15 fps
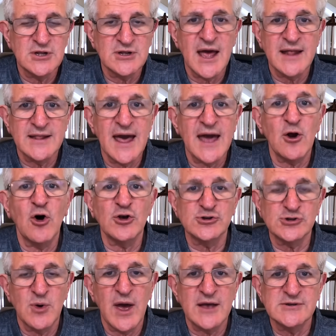that that, that
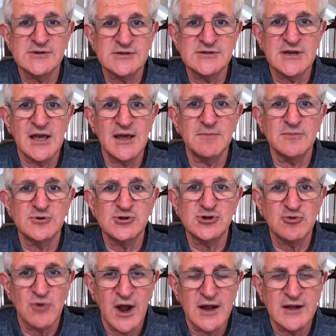also has the same
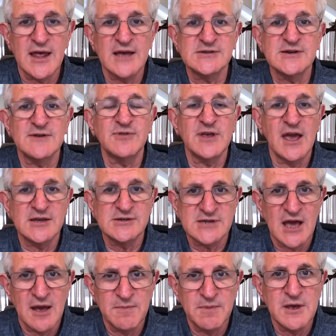strength as if the
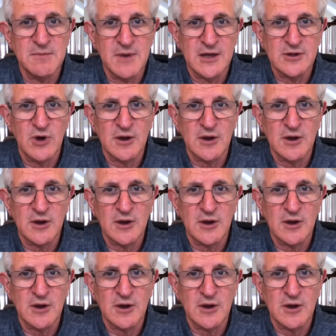ACIP made the